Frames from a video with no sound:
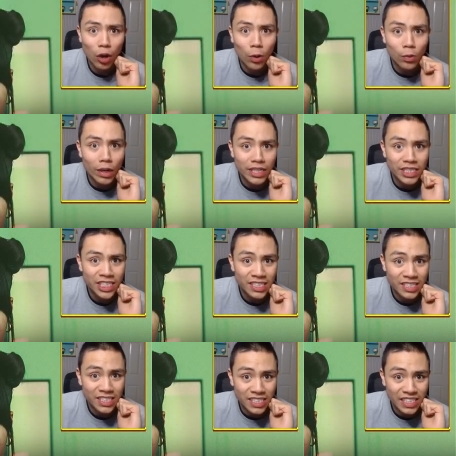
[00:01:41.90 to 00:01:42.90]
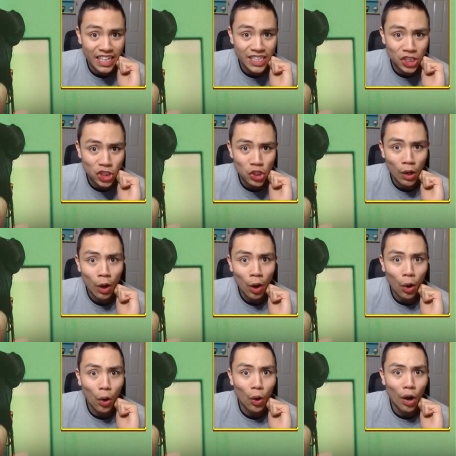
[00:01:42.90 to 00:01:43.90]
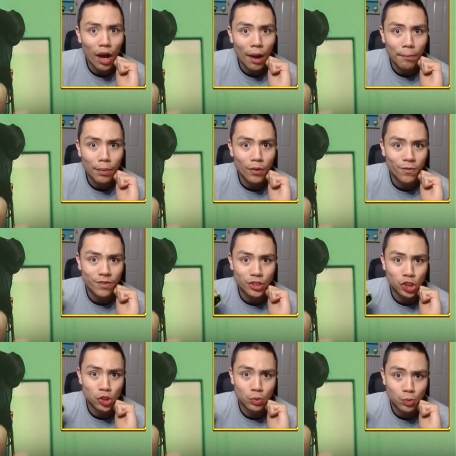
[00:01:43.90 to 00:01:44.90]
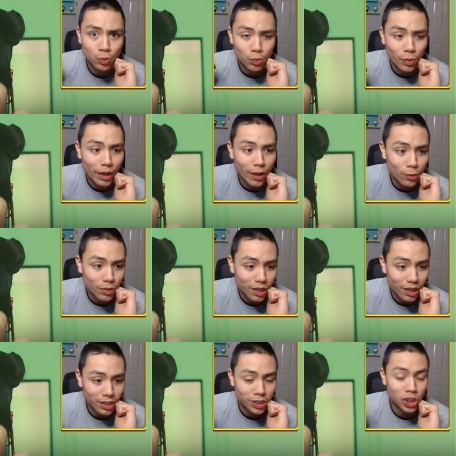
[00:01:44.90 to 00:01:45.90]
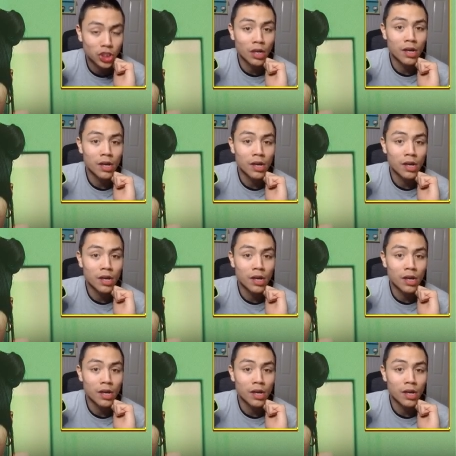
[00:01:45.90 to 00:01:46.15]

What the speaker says: OS 6 or above as well, guys.